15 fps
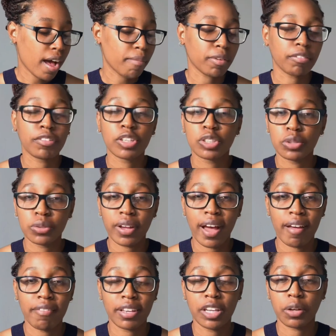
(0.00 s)
If you do
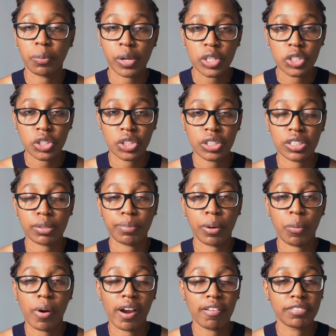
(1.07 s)
have any questions about
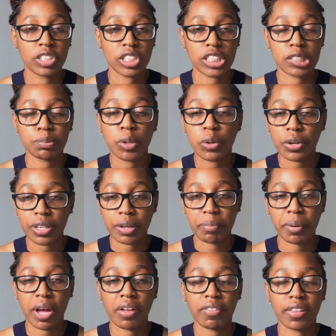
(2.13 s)
what I've just spoken
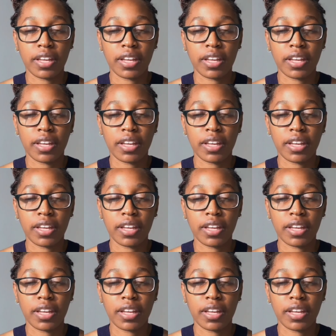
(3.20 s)
about,